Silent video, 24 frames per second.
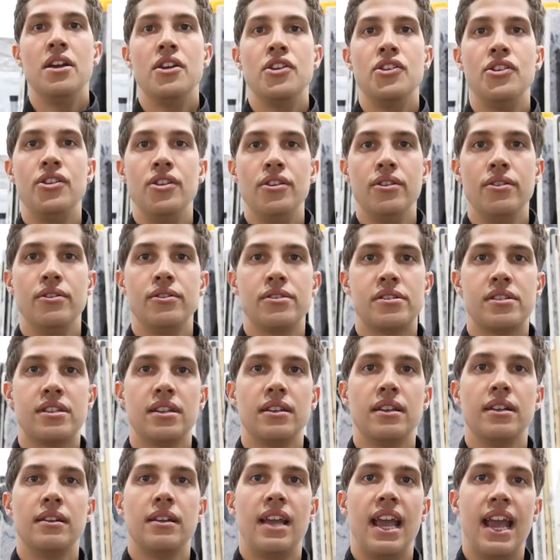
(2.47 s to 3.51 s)
used
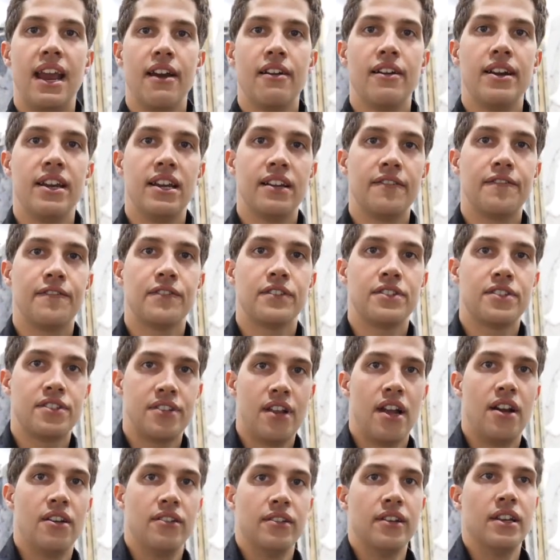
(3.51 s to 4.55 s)
area for
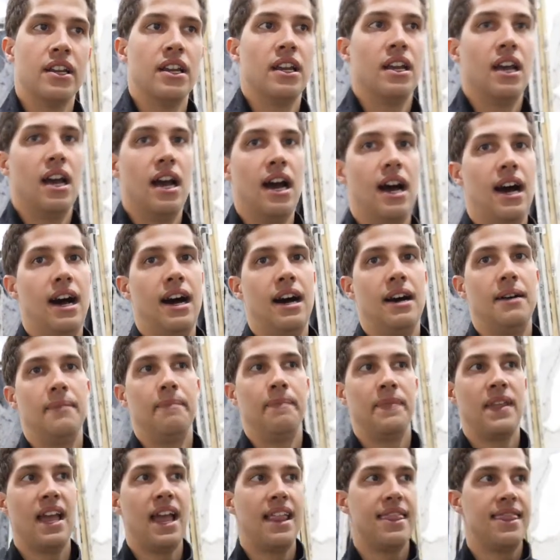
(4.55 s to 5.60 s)
stone,
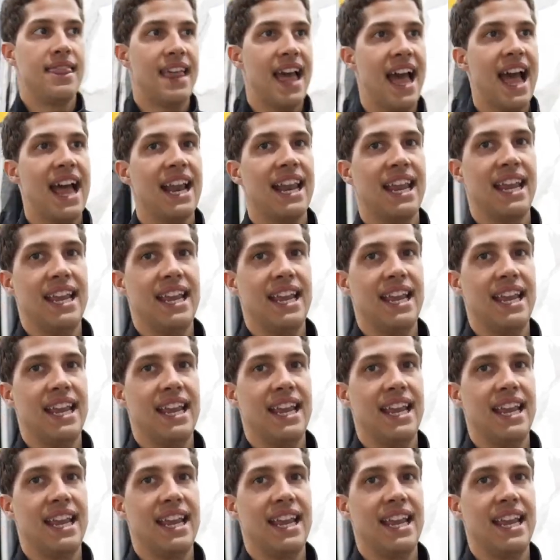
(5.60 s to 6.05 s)
and that